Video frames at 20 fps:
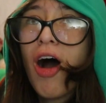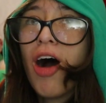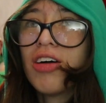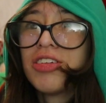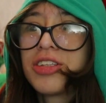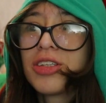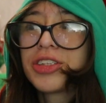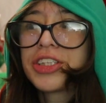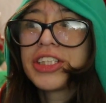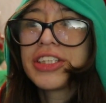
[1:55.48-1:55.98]

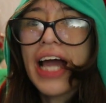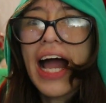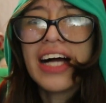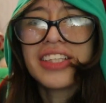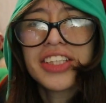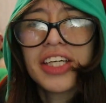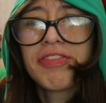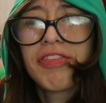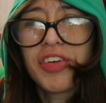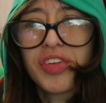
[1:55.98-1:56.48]
also, she's
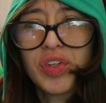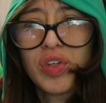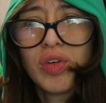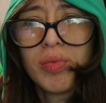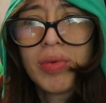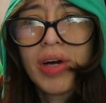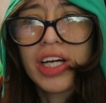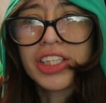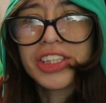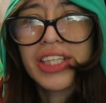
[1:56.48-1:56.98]
asking for too
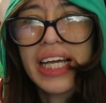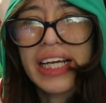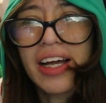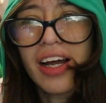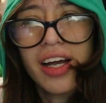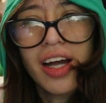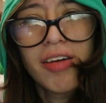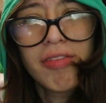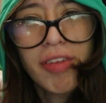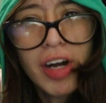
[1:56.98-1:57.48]
much, like a
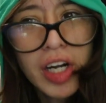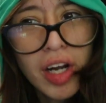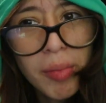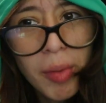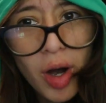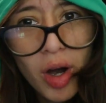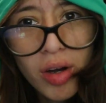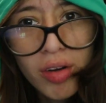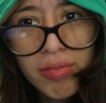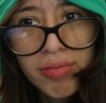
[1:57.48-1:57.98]

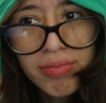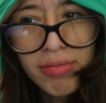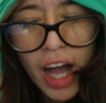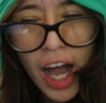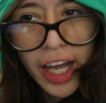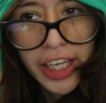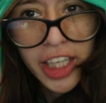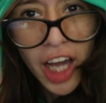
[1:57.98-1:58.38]
convertible, a